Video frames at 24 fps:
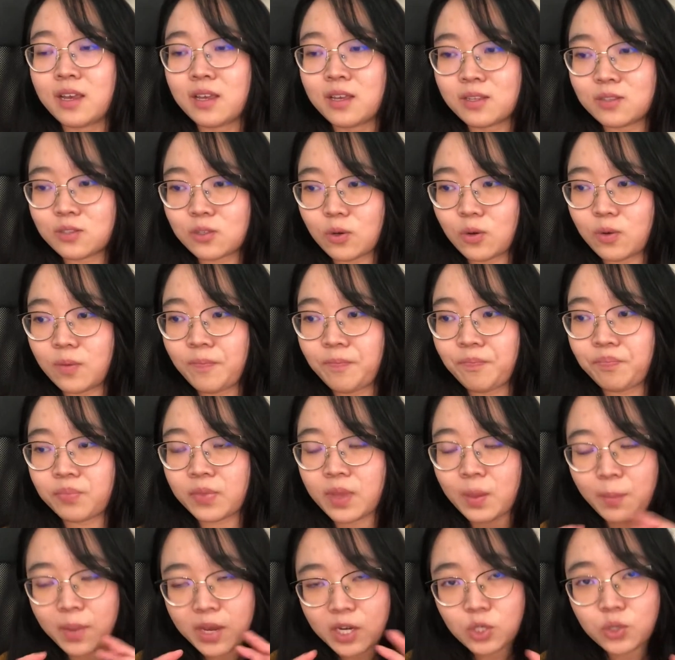So
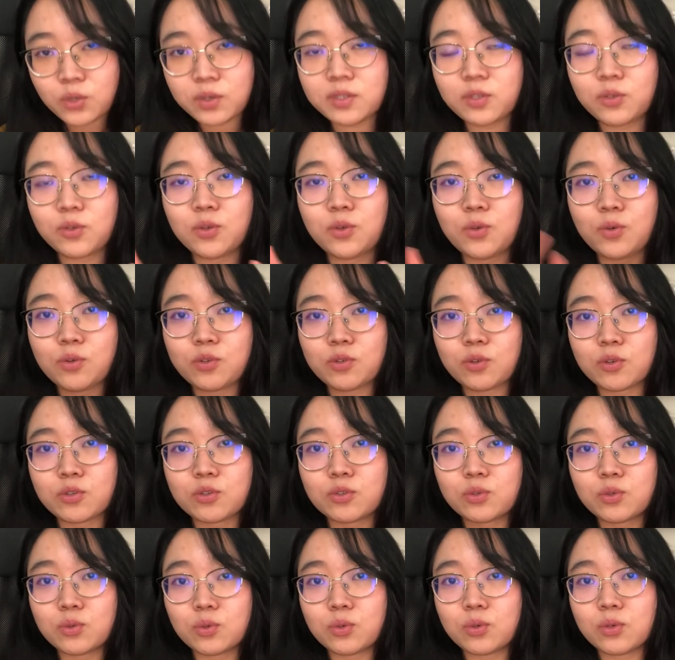make sure to use your
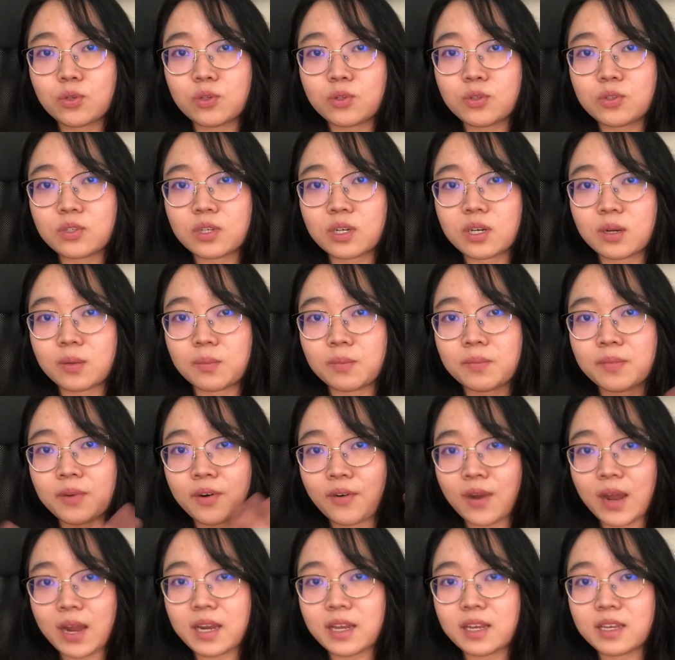school's
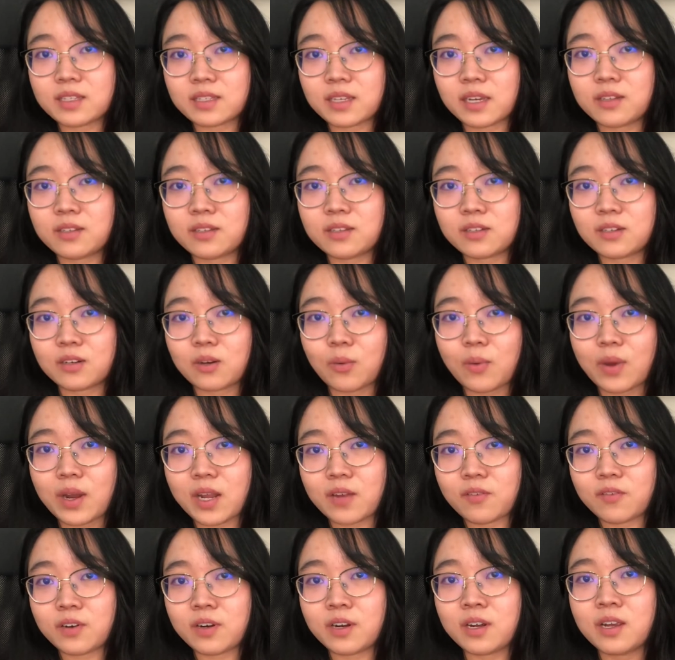writing center or
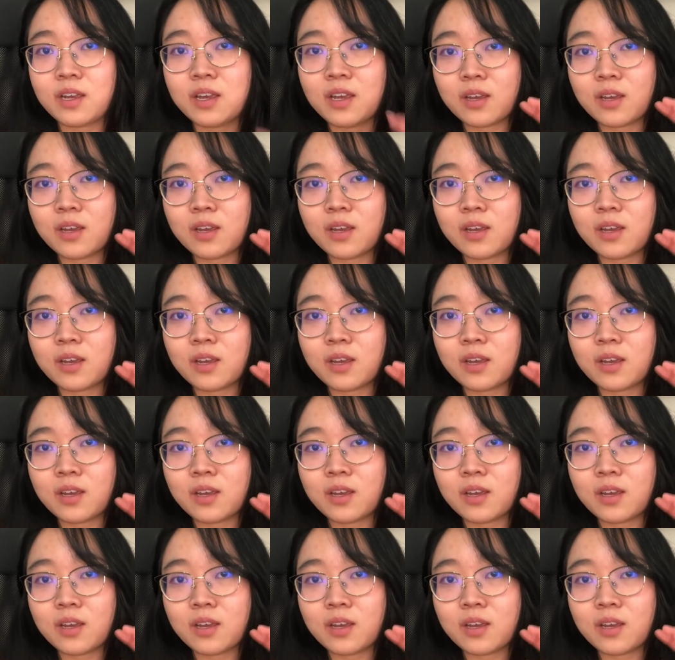whatever.